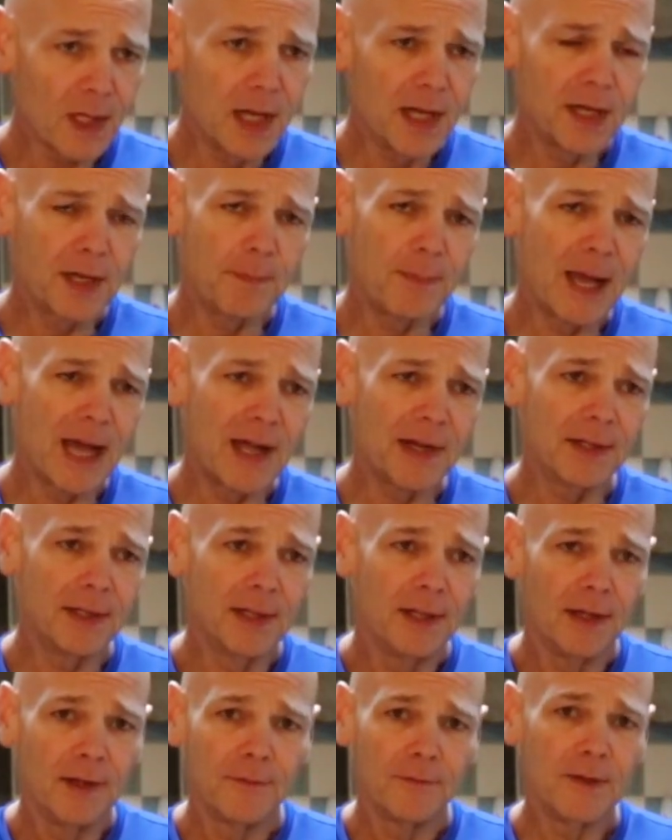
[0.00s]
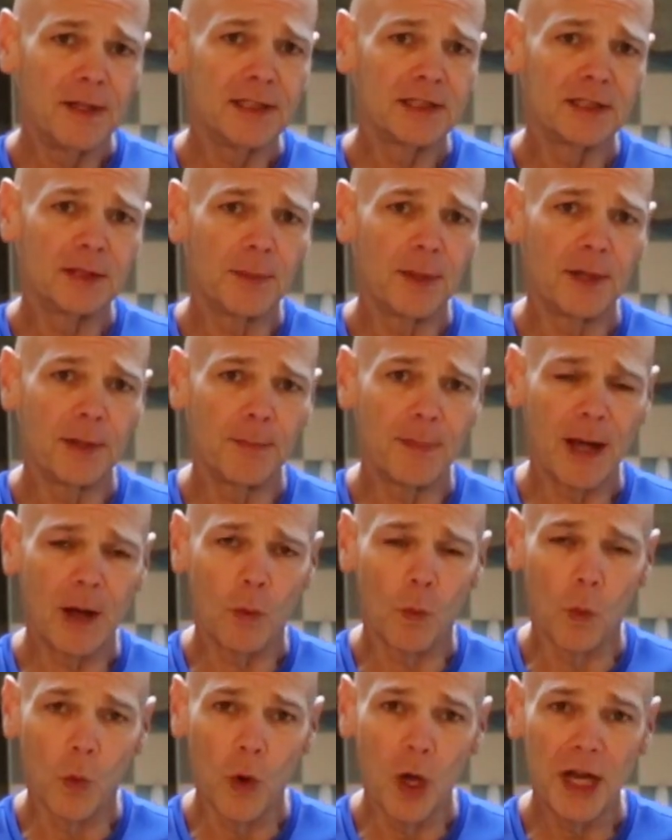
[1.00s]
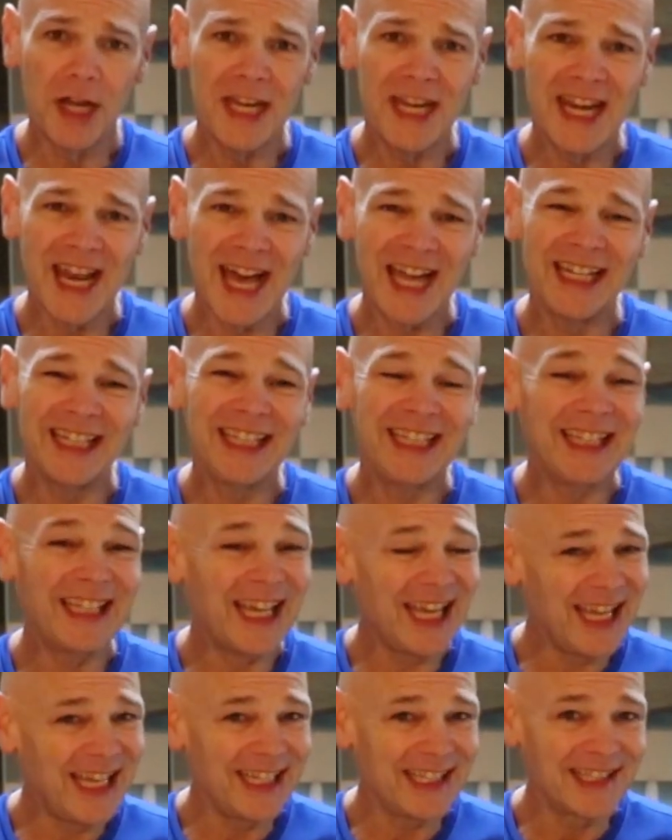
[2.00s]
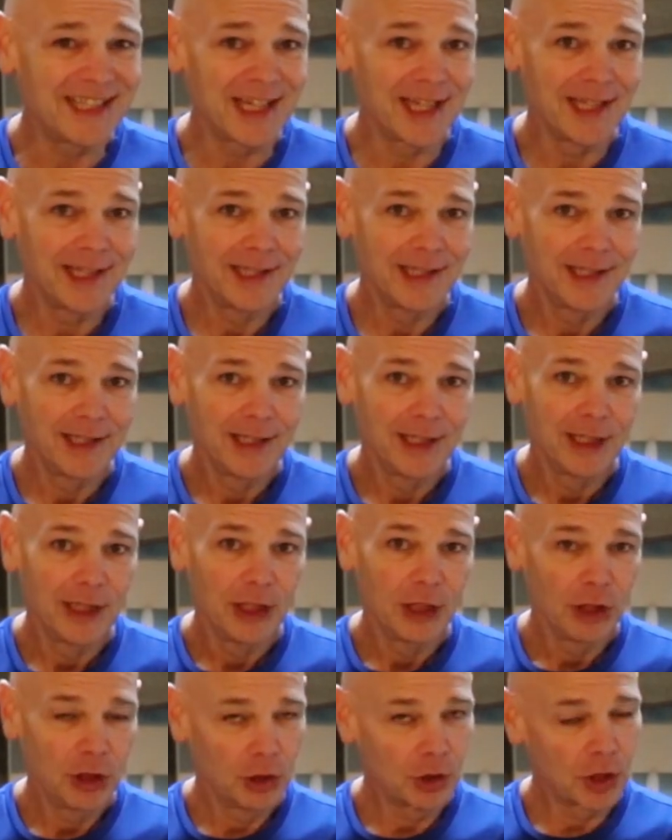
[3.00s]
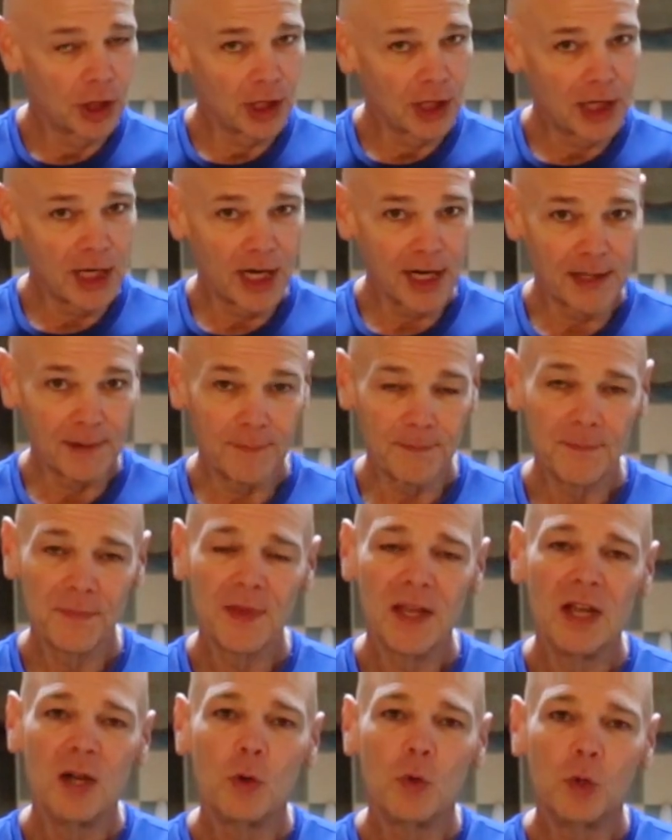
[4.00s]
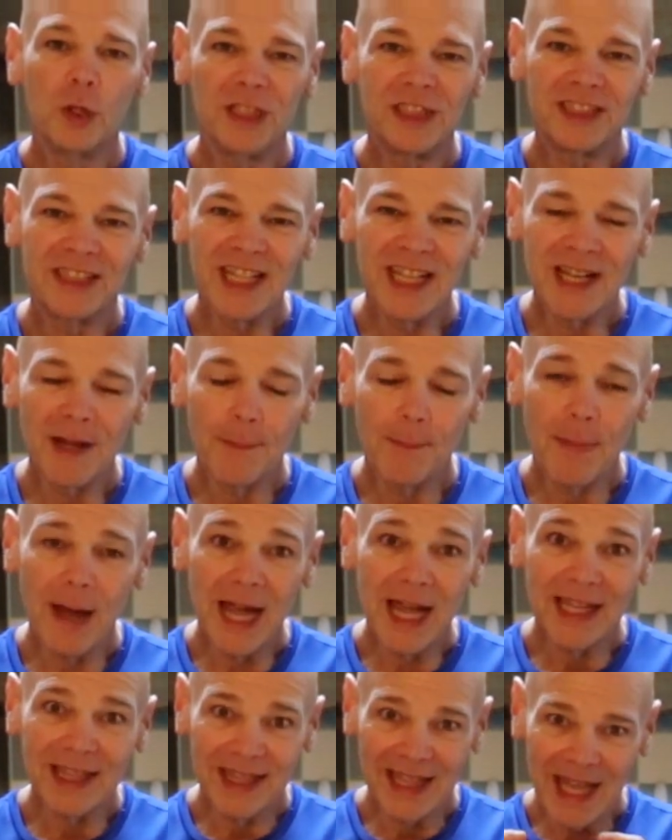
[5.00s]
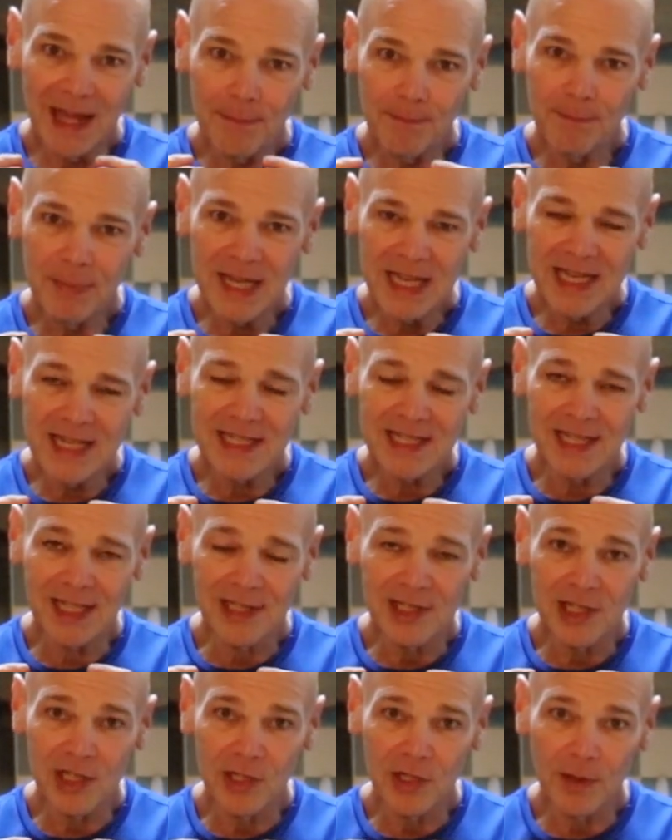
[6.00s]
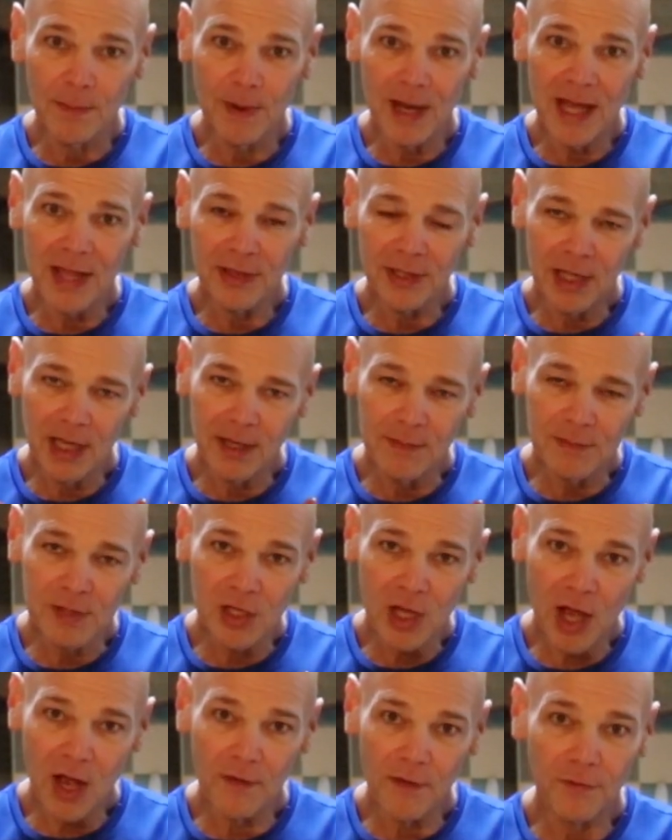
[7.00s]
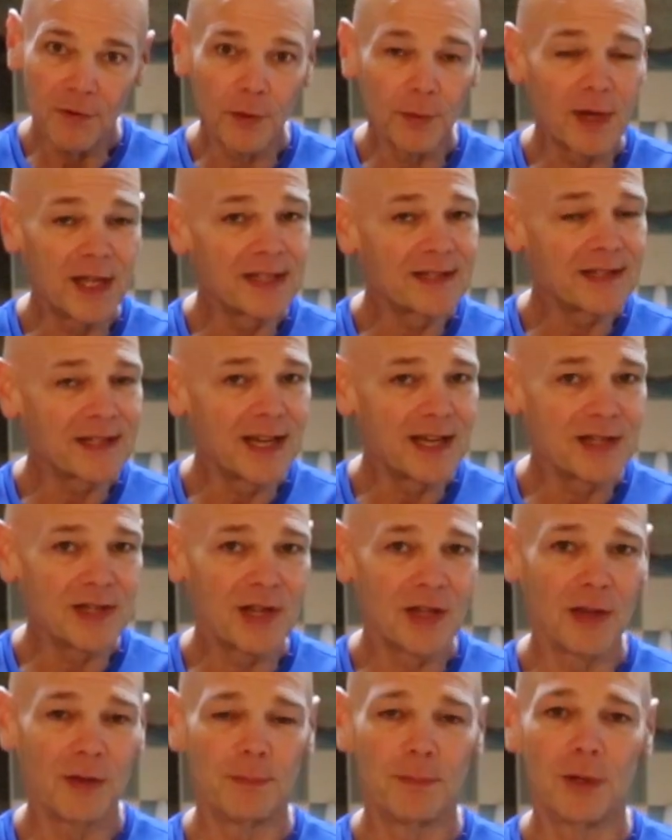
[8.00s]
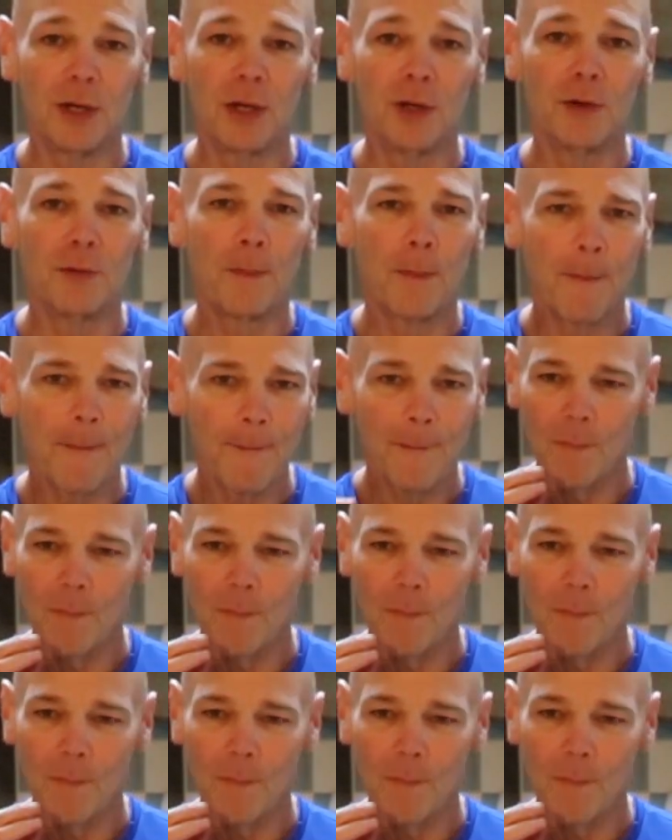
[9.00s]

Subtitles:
at finish them at about 198, you can cut them. When you take a bite, that piece that's in your mouth comes off, the rest stays on the bone.